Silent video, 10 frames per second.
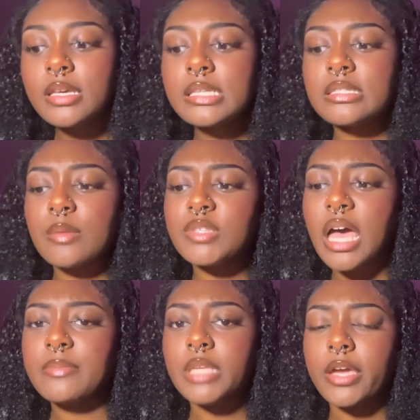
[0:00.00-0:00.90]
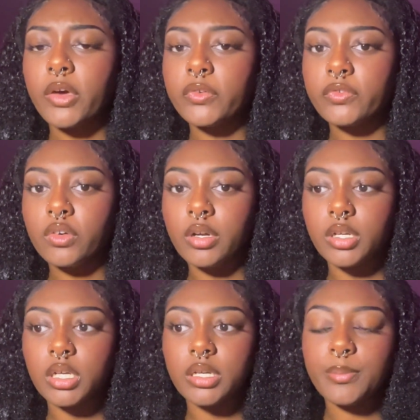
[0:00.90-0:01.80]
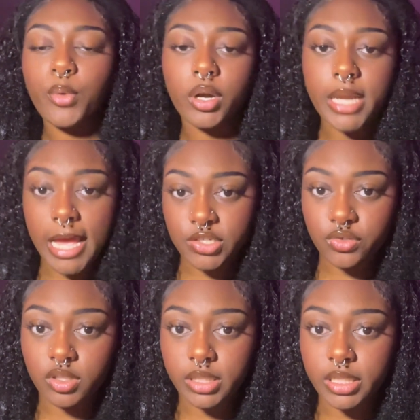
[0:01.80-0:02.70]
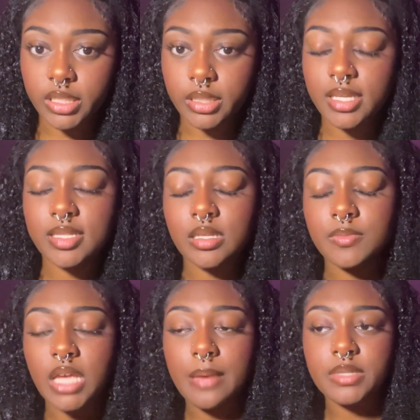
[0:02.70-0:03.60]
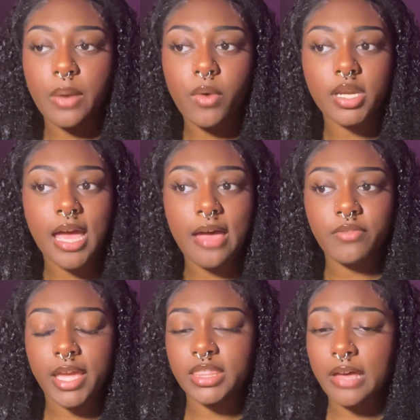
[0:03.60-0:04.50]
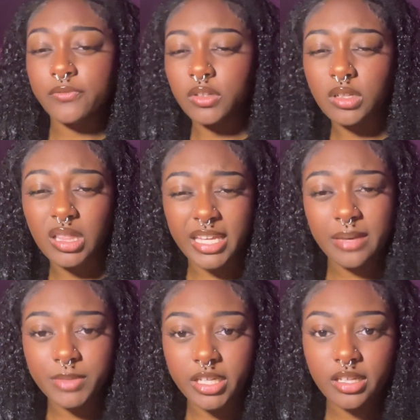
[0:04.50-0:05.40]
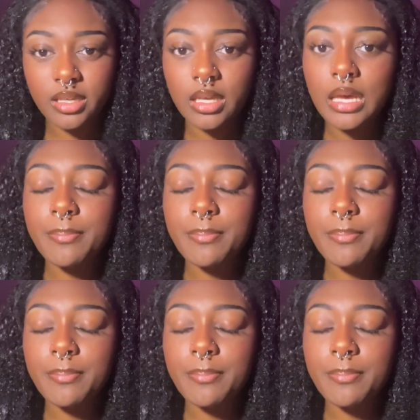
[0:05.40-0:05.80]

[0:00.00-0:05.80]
sometimes I go for a more natural look, and sometimes I want to have like that full glam look,